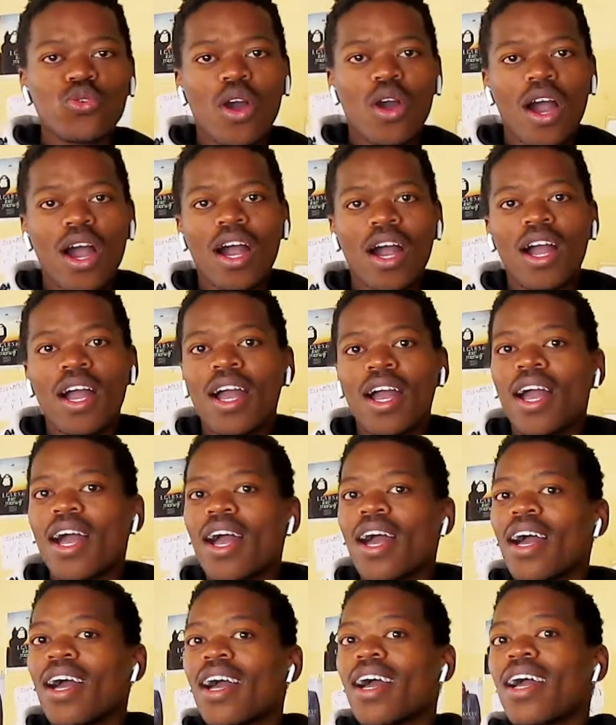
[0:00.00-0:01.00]
are,
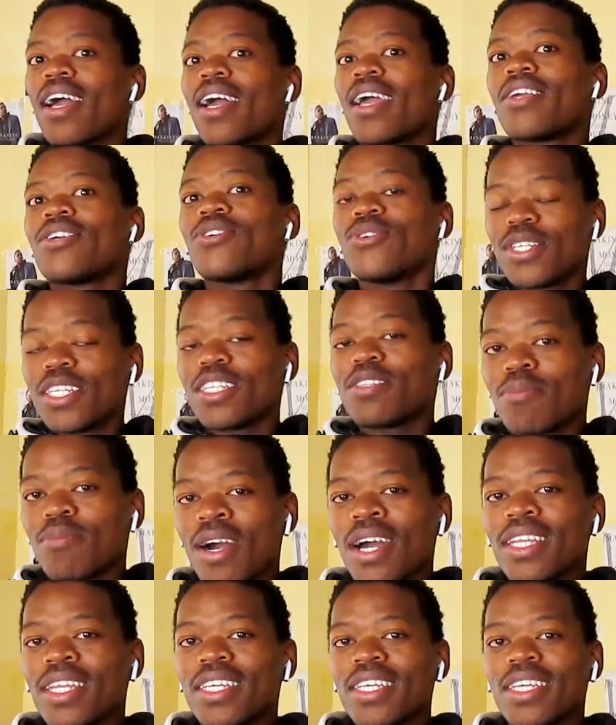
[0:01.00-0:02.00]
you need
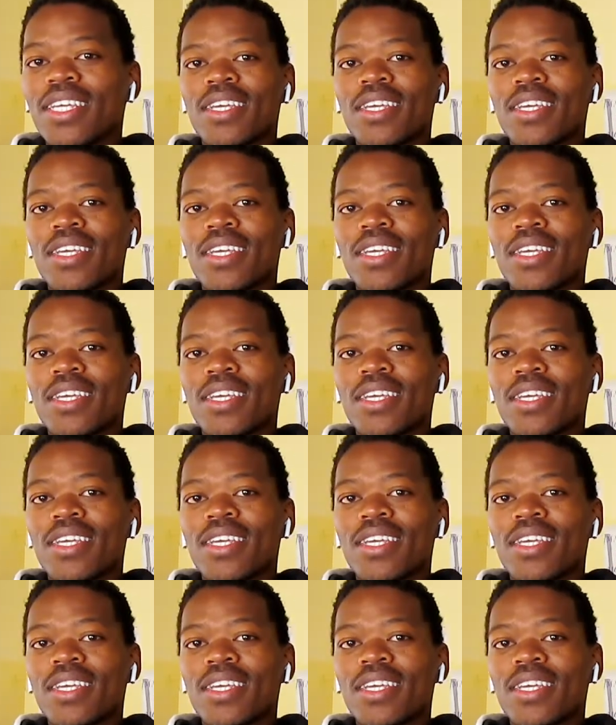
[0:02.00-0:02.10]
money.